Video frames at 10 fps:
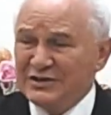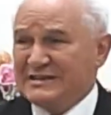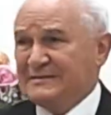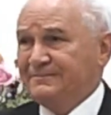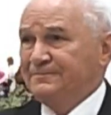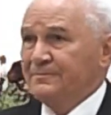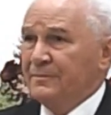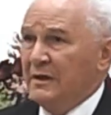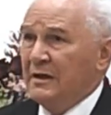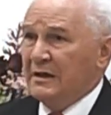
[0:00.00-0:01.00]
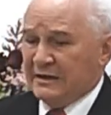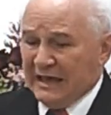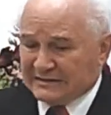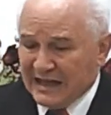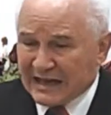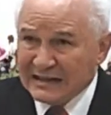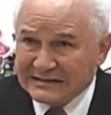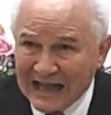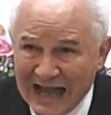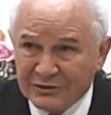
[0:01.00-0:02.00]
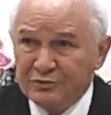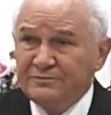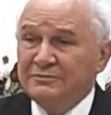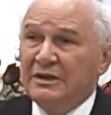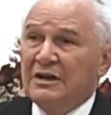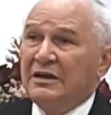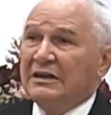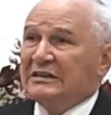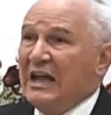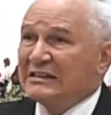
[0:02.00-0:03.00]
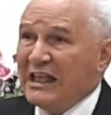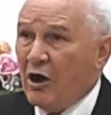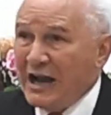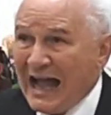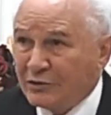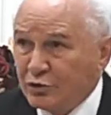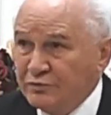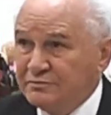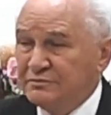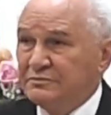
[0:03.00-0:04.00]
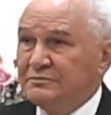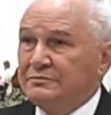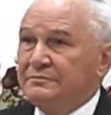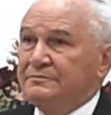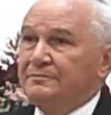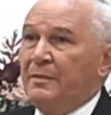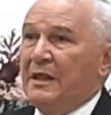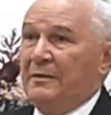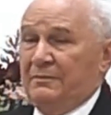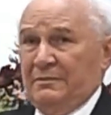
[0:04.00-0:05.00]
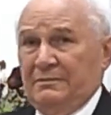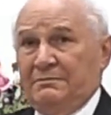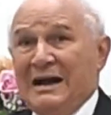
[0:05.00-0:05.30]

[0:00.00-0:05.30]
that is speaking with the Lord Jesus, has sang, has even prayed about it.